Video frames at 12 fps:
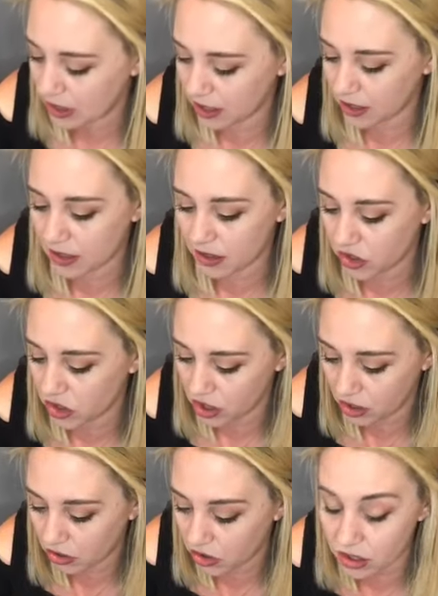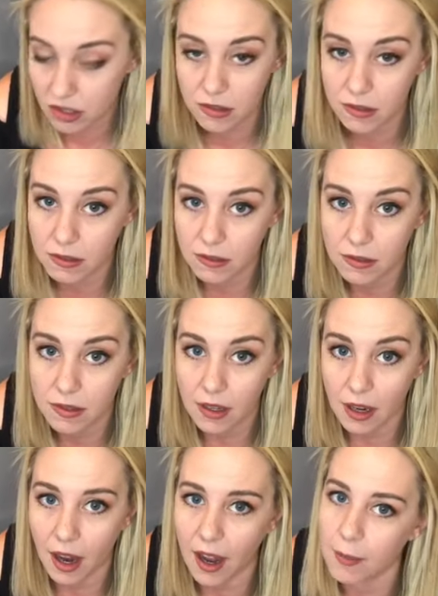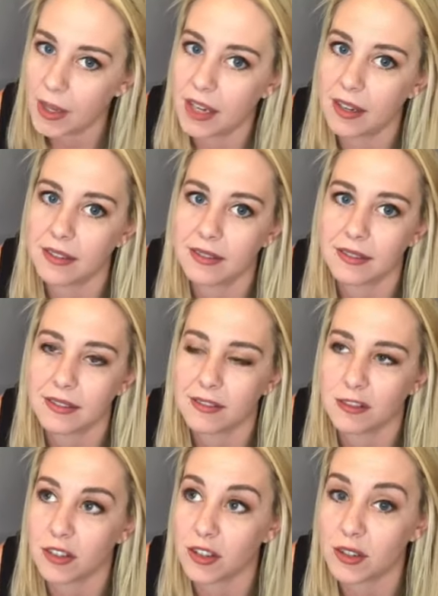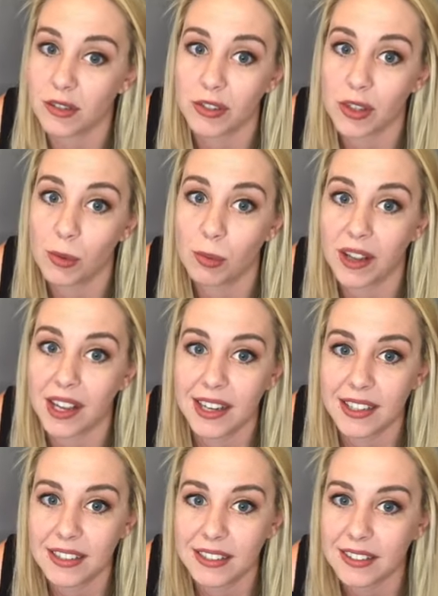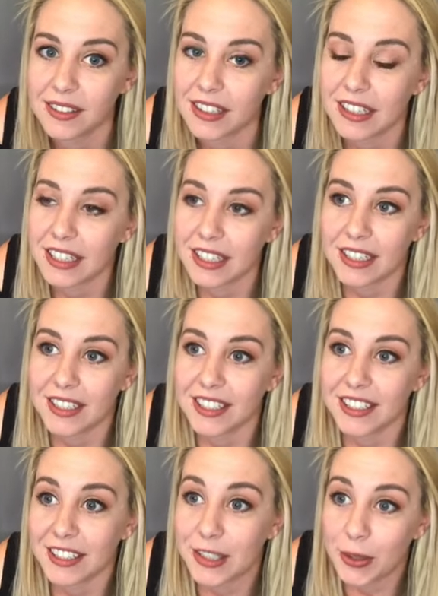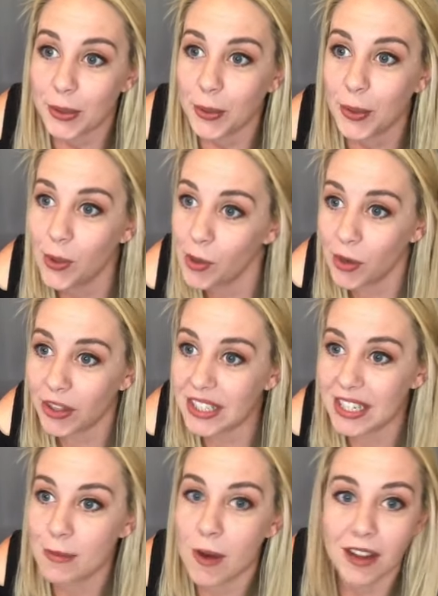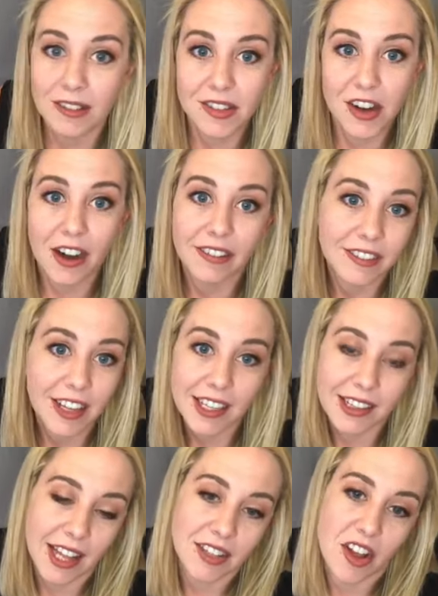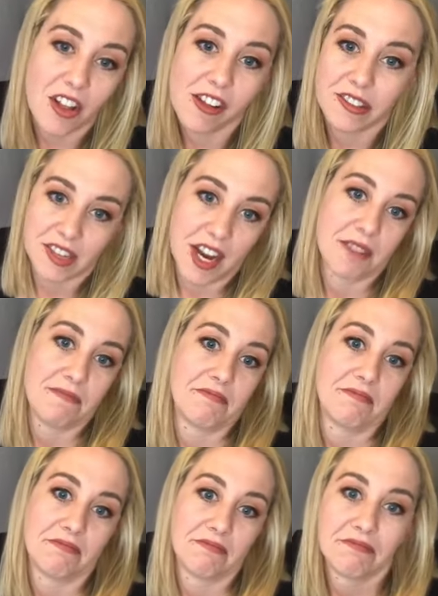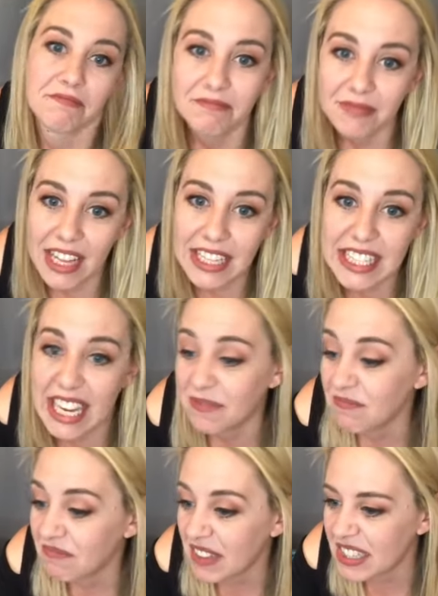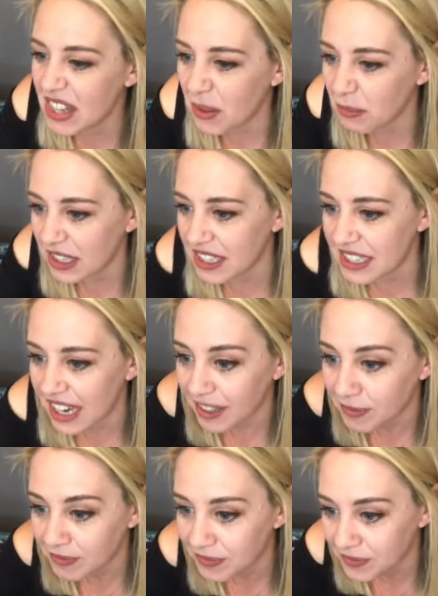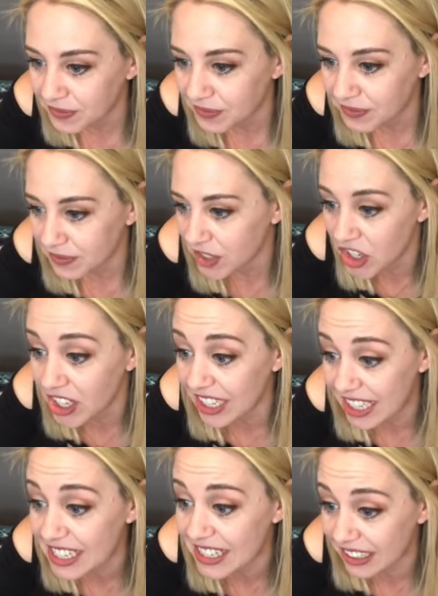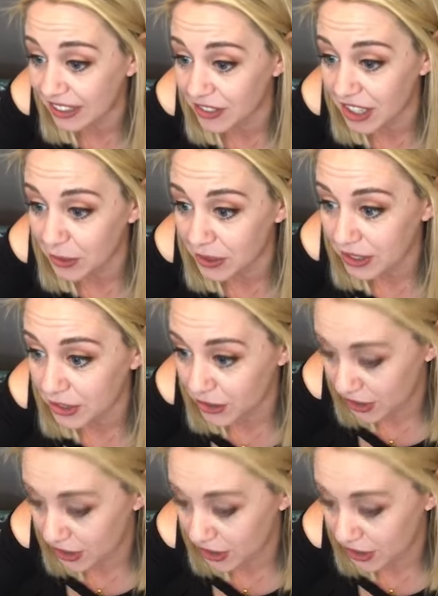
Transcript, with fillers: because she could just, I mean, for those of you who played, whoo, the sea monster. Like, that's all I'll say. That's it. That's all I'm going to say. She could easily have dealt with it